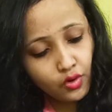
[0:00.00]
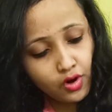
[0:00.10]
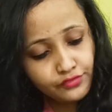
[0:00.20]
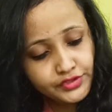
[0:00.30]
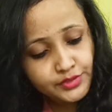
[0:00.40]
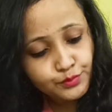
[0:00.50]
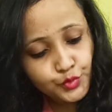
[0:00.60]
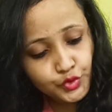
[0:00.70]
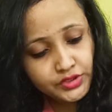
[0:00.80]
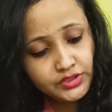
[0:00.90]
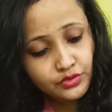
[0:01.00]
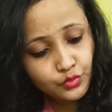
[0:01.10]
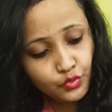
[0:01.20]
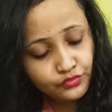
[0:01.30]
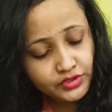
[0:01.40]
often brutal
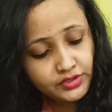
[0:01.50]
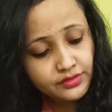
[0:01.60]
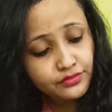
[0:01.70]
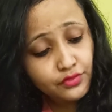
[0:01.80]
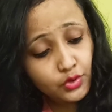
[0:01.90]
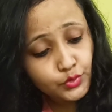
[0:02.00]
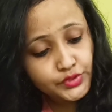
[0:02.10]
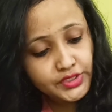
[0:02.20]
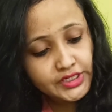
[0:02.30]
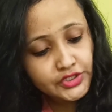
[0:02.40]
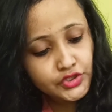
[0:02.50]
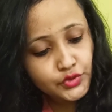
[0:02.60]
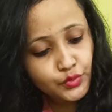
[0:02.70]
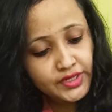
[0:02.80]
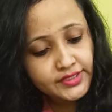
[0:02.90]
novel follows the
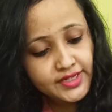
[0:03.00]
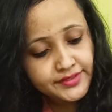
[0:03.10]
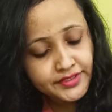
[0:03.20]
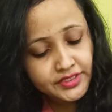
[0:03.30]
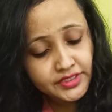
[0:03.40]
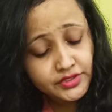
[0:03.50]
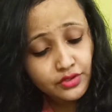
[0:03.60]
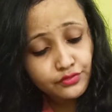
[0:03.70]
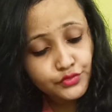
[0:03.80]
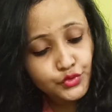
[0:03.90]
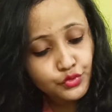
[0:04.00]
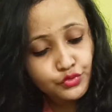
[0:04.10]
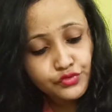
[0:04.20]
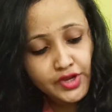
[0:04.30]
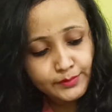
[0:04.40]
intertwined destinies of two
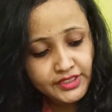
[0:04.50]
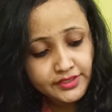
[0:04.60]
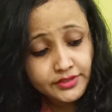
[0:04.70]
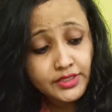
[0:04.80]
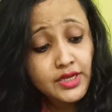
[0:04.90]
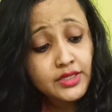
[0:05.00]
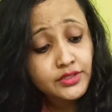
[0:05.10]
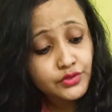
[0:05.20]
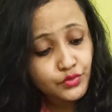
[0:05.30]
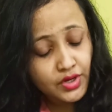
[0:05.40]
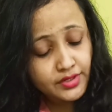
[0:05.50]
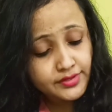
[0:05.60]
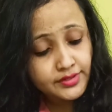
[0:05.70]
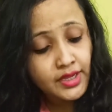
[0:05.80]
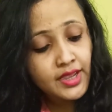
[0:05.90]
families, the
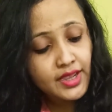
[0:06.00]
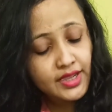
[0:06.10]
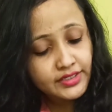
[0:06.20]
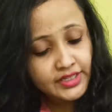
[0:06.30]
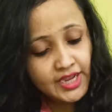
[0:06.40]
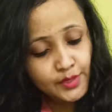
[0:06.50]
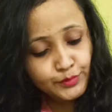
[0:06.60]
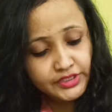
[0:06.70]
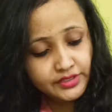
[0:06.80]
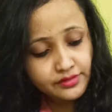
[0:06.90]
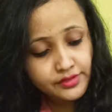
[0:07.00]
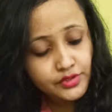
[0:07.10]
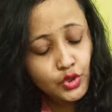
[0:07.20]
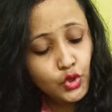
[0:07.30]
Trask and the Hamiltons,